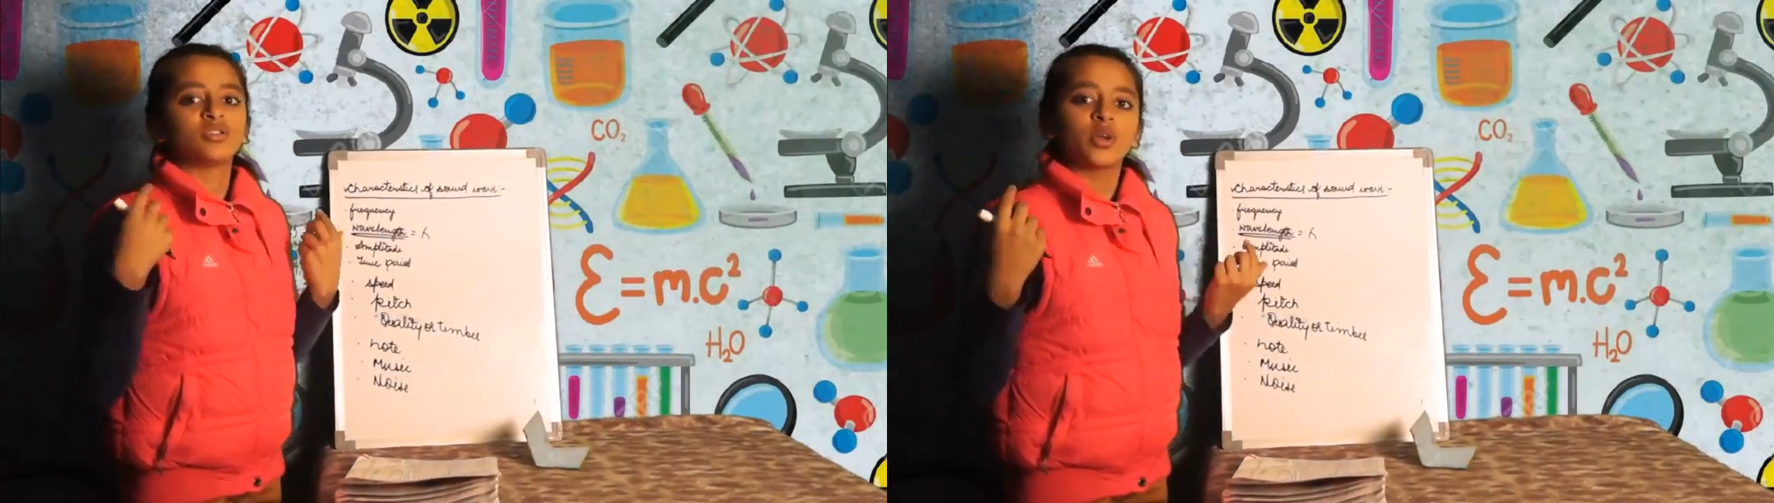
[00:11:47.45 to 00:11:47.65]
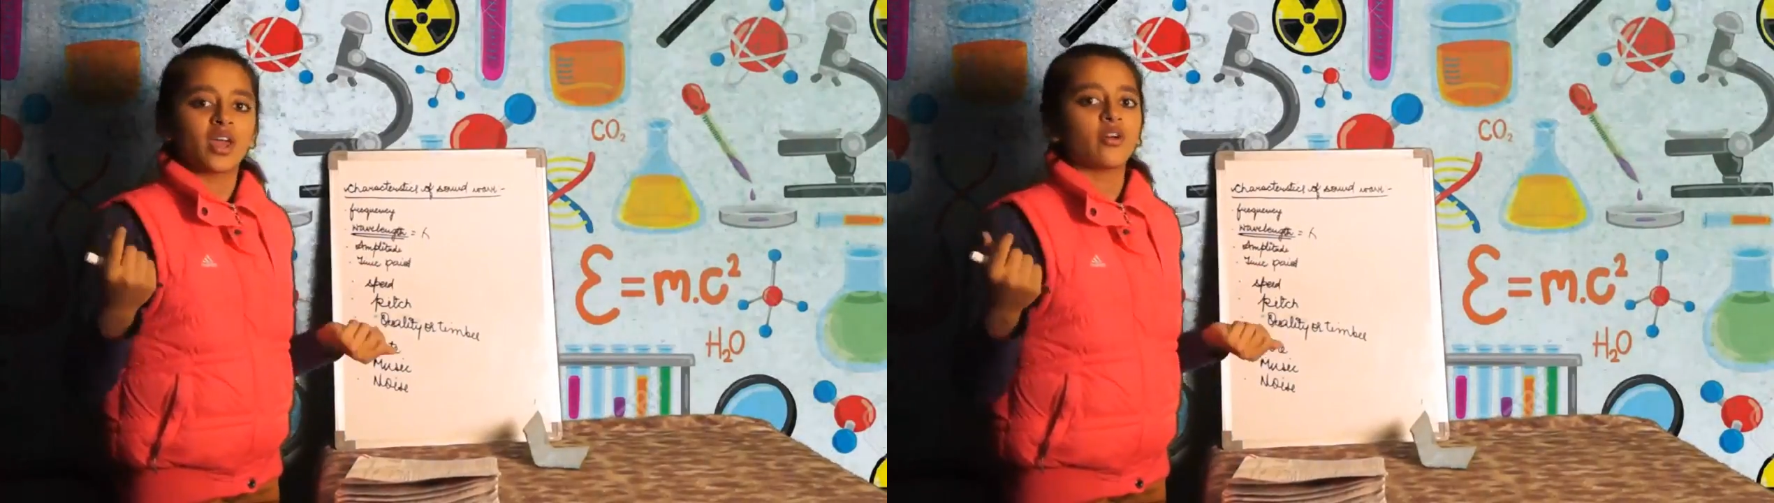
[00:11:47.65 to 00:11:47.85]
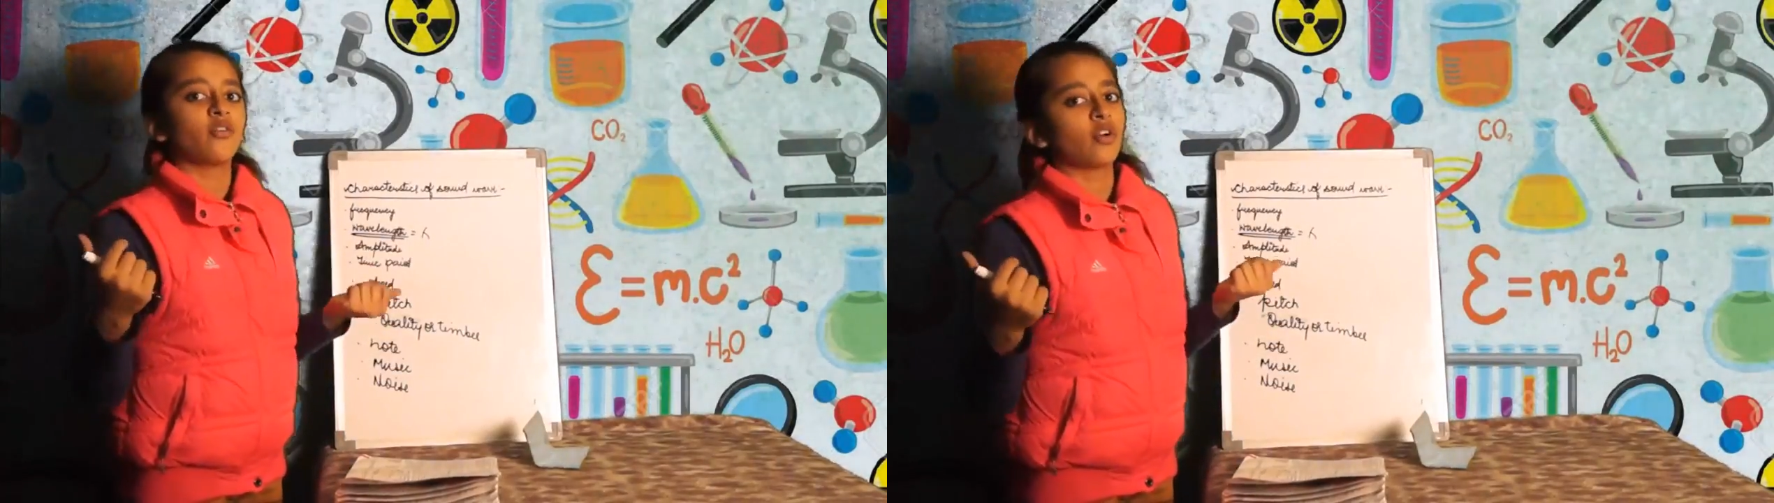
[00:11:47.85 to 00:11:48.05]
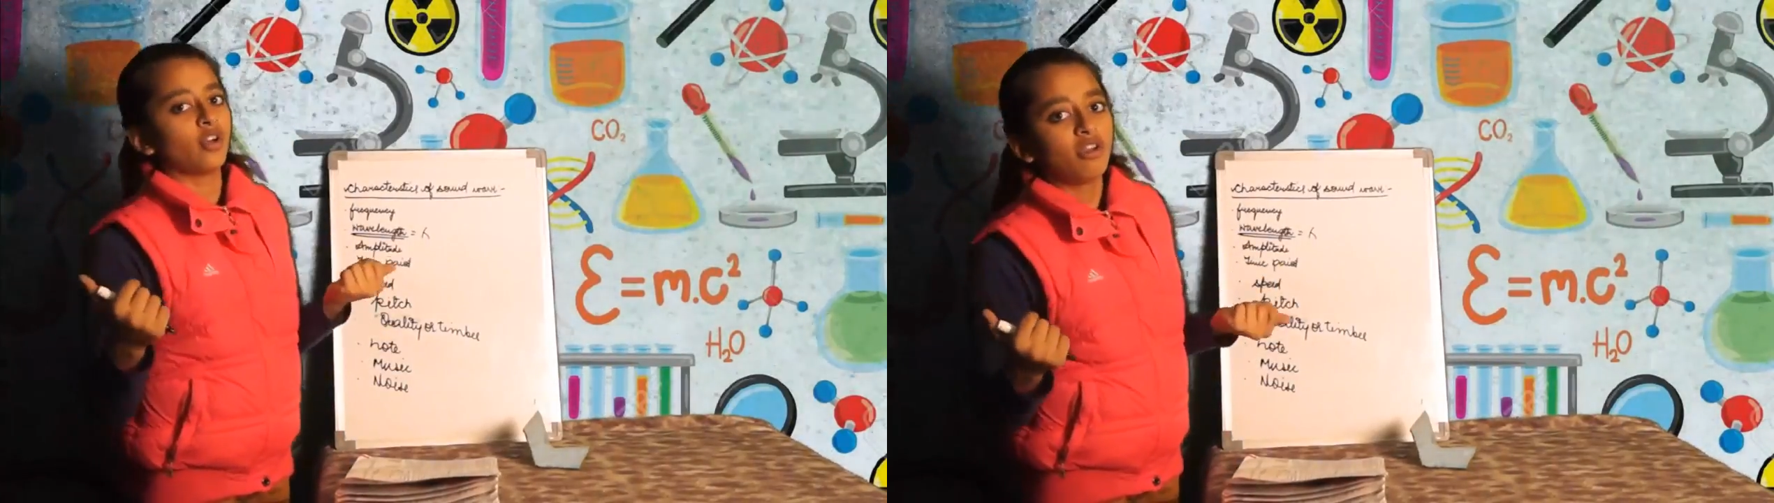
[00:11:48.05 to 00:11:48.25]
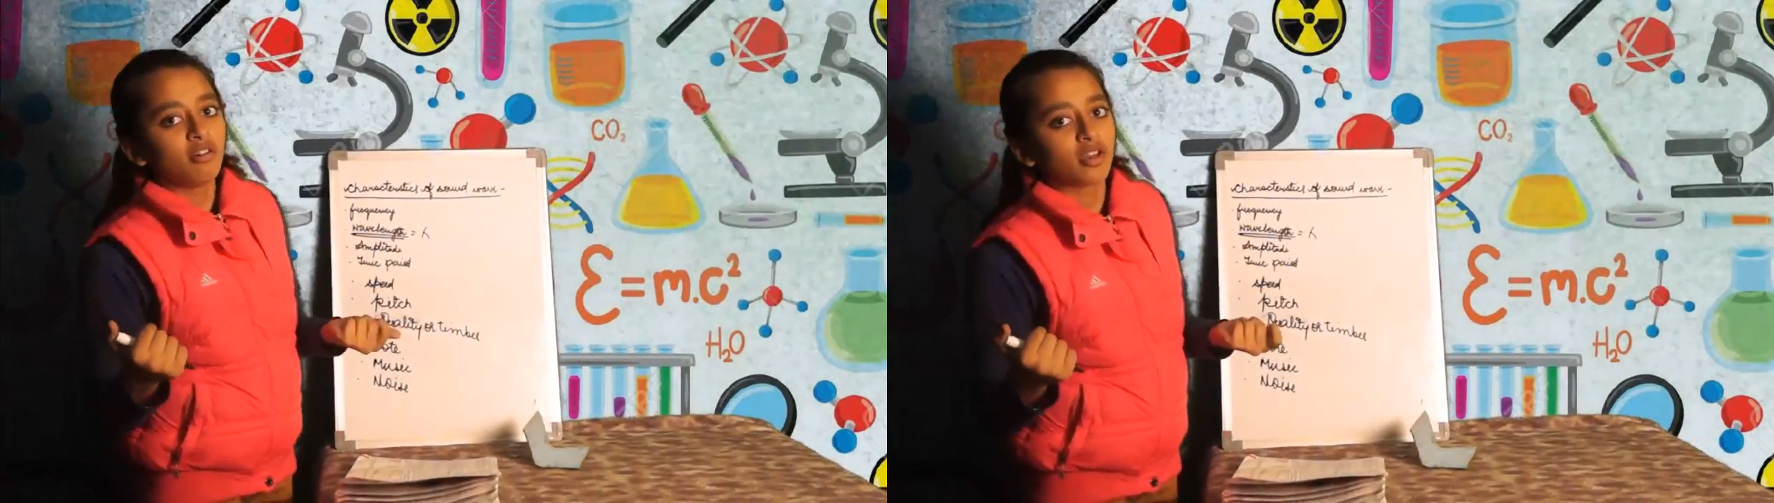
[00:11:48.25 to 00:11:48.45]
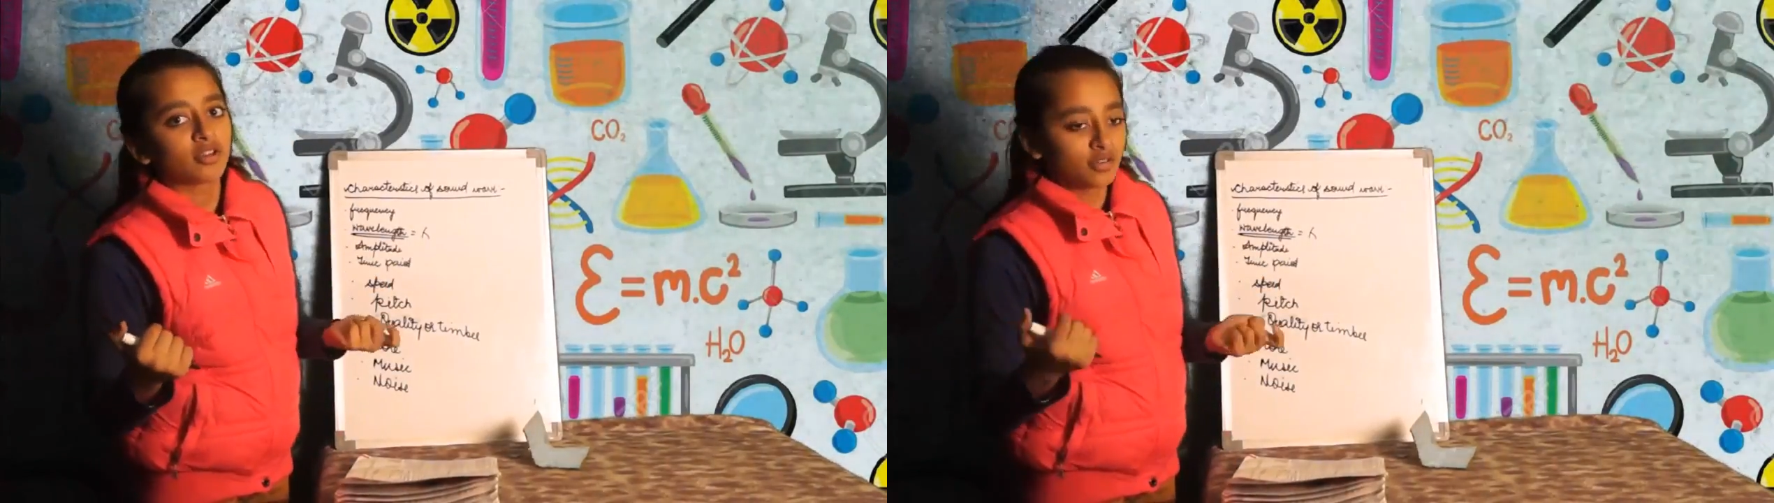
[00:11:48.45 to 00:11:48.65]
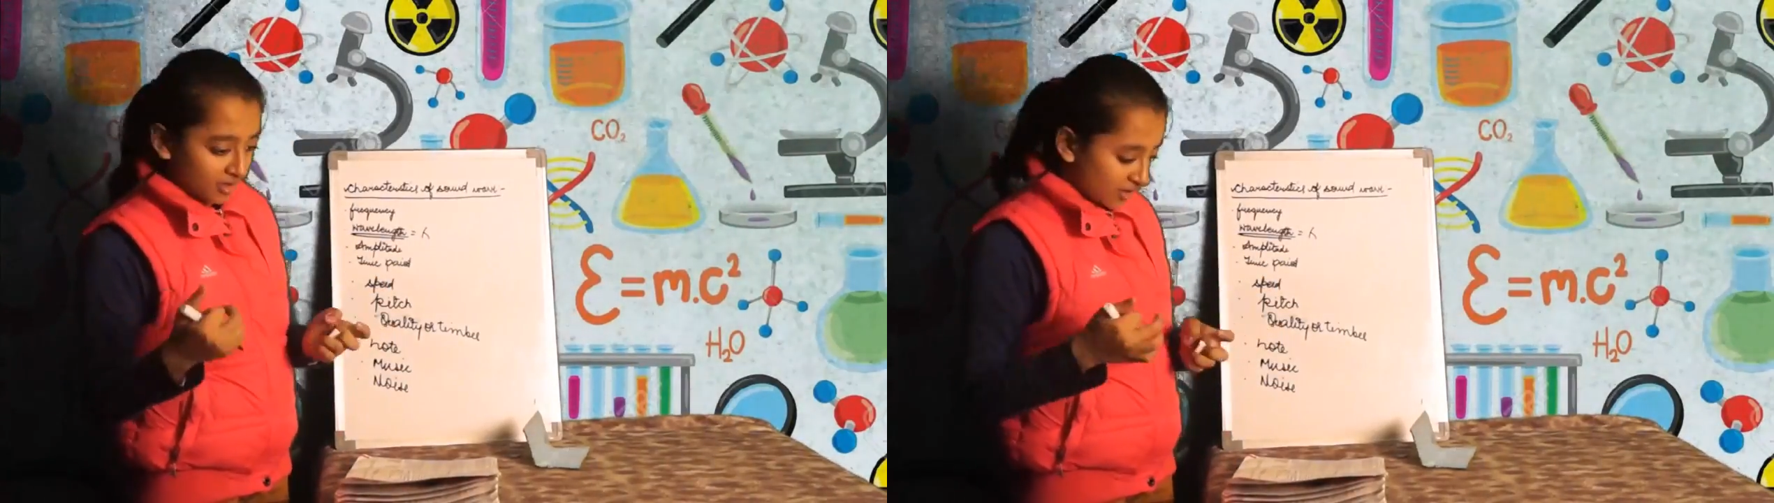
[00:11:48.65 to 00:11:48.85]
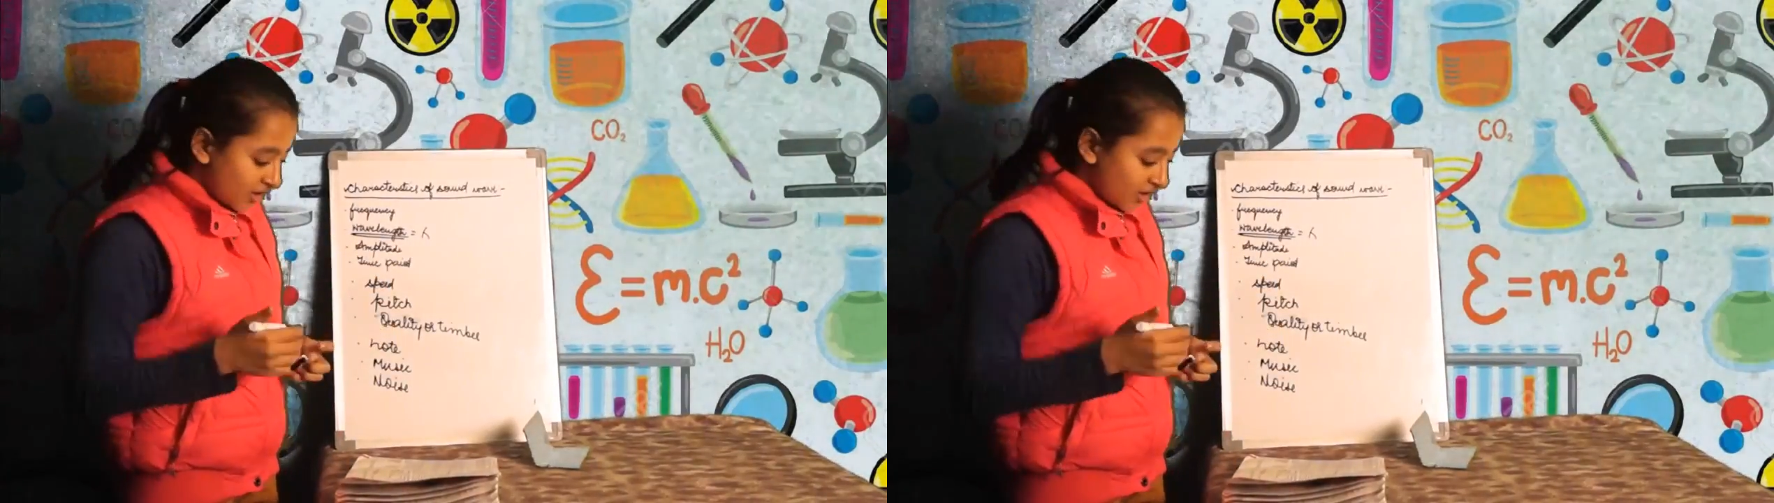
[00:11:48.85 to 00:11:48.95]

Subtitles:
to hear for our ears.